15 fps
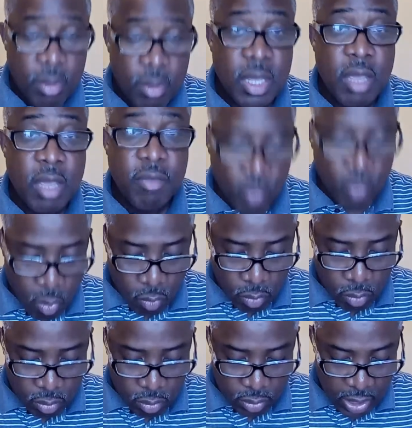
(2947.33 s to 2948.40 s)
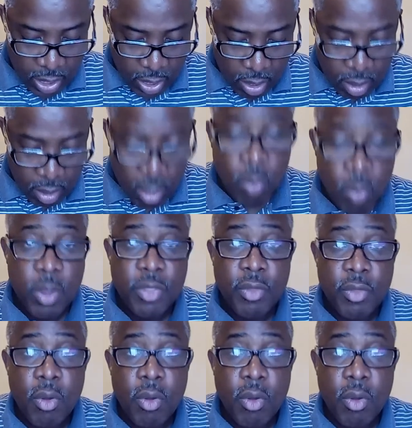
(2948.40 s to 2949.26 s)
Give oral care. With